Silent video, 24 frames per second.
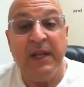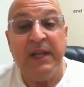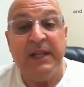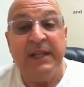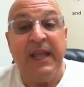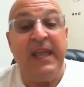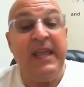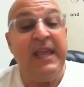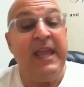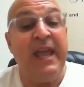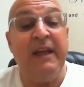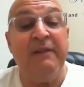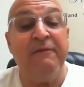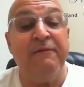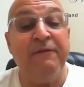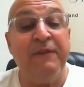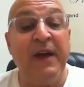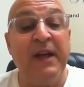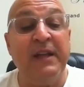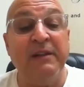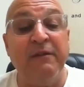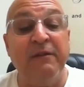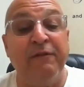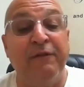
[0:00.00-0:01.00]
They can't
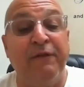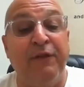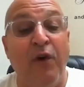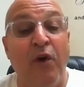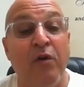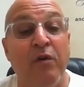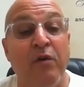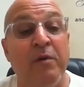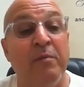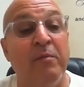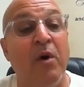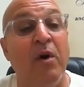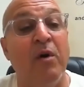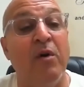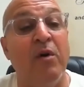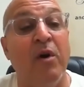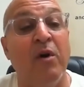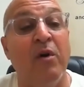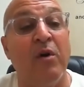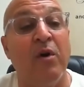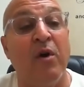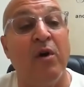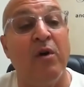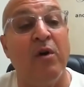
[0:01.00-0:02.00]
find a forum
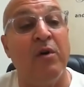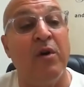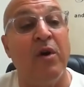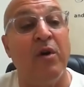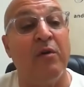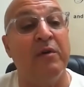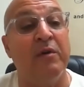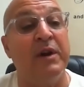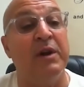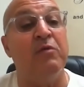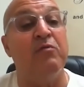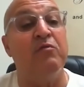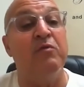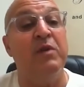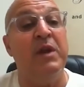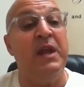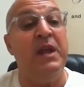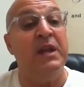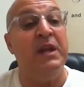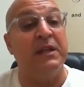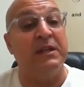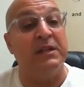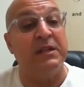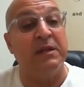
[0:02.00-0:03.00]
or an
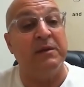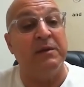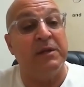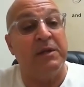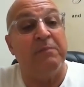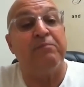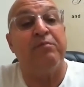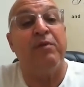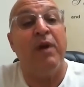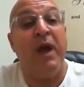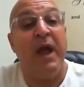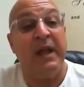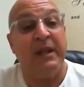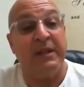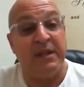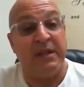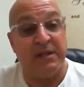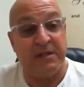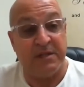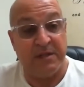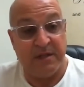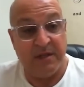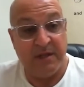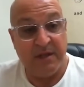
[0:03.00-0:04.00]
arena to
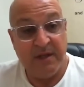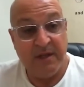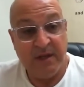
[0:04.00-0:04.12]
practice.